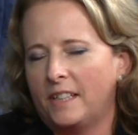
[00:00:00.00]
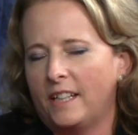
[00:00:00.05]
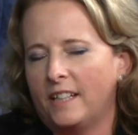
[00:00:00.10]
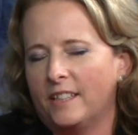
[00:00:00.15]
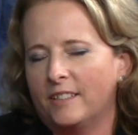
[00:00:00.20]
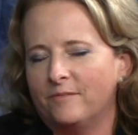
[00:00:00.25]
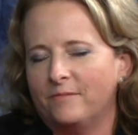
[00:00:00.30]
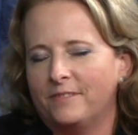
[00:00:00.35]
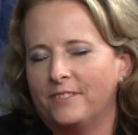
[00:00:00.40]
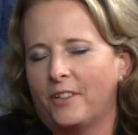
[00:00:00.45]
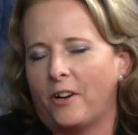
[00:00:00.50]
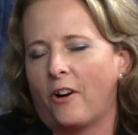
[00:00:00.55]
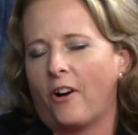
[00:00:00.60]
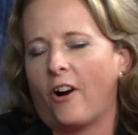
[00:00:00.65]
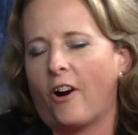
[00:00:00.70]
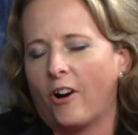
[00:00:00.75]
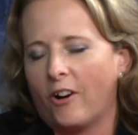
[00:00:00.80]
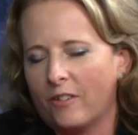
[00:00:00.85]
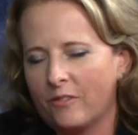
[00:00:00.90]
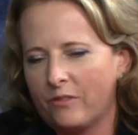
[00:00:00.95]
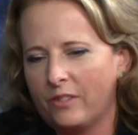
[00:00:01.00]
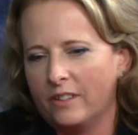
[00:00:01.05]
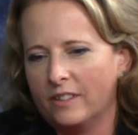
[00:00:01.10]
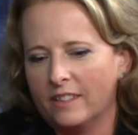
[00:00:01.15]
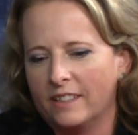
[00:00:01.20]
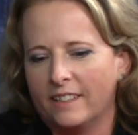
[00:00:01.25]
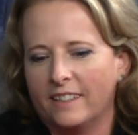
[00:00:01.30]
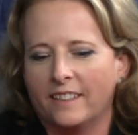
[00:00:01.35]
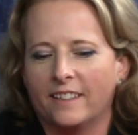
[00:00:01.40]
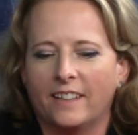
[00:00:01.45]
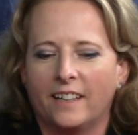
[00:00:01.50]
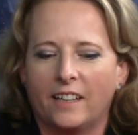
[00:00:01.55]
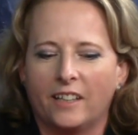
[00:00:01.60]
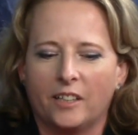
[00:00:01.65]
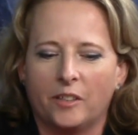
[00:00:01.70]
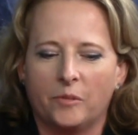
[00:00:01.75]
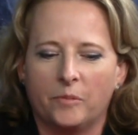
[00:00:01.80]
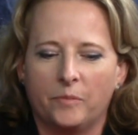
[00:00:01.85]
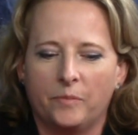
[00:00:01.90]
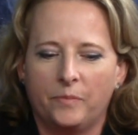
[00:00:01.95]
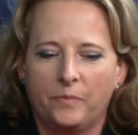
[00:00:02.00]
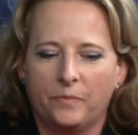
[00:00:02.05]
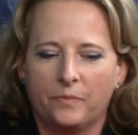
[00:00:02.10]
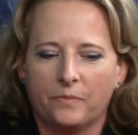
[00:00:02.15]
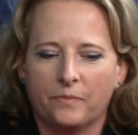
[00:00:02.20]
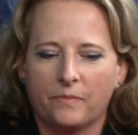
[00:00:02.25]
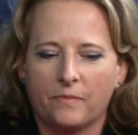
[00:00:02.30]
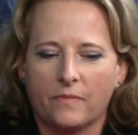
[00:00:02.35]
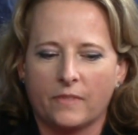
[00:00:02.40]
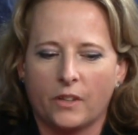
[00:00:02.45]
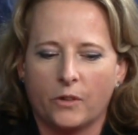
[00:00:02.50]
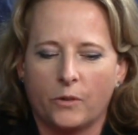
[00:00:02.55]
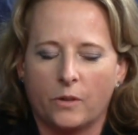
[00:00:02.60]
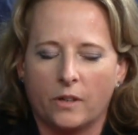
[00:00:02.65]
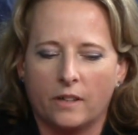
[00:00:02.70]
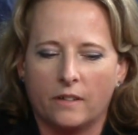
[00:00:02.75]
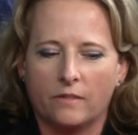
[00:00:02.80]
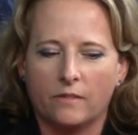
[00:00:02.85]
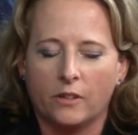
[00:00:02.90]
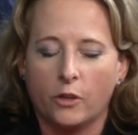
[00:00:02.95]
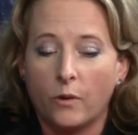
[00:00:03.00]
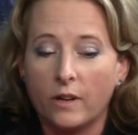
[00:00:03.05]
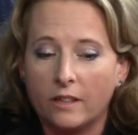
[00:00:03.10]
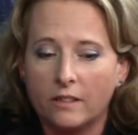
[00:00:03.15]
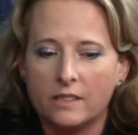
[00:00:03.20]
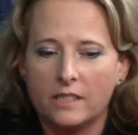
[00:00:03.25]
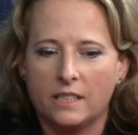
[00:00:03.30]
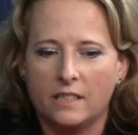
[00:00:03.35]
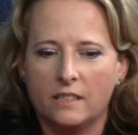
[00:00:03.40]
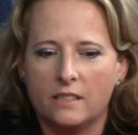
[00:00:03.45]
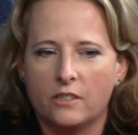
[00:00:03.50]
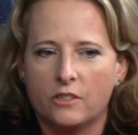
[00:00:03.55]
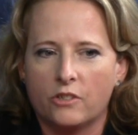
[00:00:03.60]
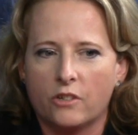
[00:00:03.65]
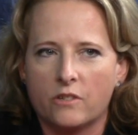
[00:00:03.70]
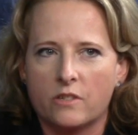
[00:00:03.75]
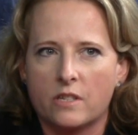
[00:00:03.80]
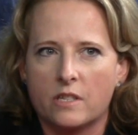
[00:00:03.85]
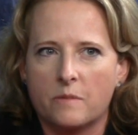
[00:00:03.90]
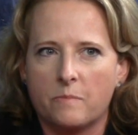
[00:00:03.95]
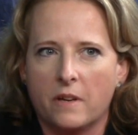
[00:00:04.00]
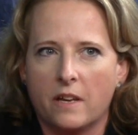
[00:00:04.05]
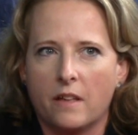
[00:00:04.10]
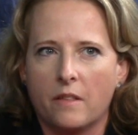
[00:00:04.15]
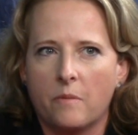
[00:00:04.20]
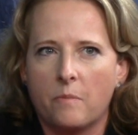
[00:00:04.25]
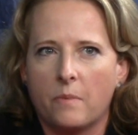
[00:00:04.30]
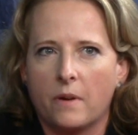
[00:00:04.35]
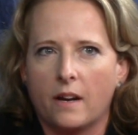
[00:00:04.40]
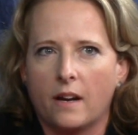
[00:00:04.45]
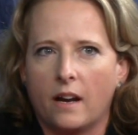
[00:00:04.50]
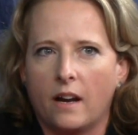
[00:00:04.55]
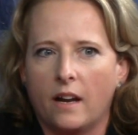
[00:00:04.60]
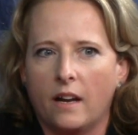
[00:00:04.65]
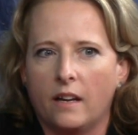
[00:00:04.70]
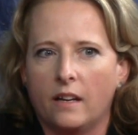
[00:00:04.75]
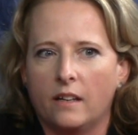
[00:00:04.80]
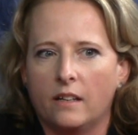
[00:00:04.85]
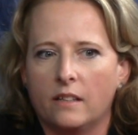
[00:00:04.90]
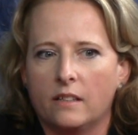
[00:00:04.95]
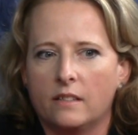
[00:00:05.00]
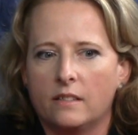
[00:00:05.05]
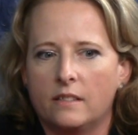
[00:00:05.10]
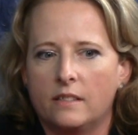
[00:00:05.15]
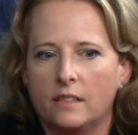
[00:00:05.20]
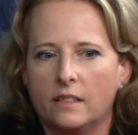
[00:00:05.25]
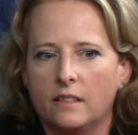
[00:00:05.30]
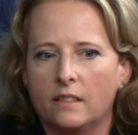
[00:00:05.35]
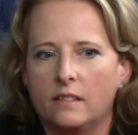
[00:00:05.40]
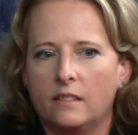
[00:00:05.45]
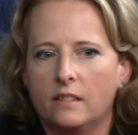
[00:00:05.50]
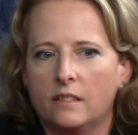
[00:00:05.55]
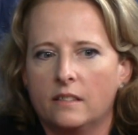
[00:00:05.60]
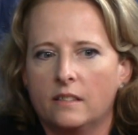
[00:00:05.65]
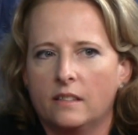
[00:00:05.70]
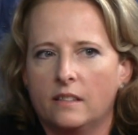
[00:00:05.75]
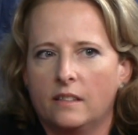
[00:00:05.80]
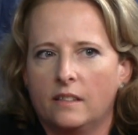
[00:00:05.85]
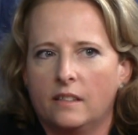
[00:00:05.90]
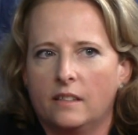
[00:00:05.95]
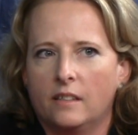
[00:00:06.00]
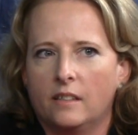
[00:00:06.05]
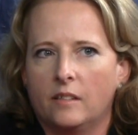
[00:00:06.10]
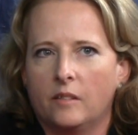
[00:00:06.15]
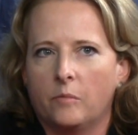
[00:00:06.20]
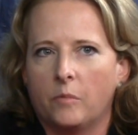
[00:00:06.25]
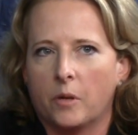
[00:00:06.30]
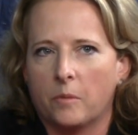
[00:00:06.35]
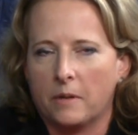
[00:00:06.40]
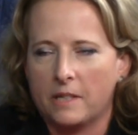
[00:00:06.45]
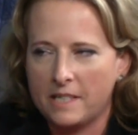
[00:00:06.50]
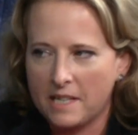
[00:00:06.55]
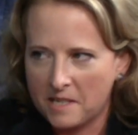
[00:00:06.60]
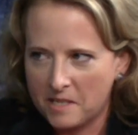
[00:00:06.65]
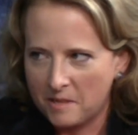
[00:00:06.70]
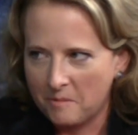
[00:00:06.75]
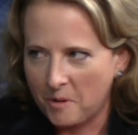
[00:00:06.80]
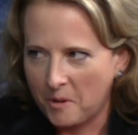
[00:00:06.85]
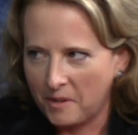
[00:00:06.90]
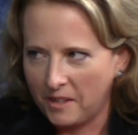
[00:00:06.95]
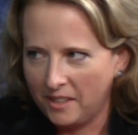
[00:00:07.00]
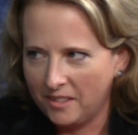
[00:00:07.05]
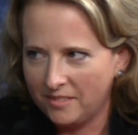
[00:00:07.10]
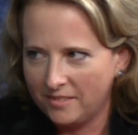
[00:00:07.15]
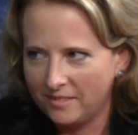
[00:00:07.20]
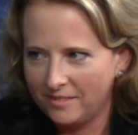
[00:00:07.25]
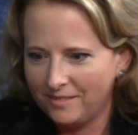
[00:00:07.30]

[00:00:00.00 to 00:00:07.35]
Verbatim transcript: uh, heart feeling um, or loyalty to Joseph Smith, but I did bear my testimony.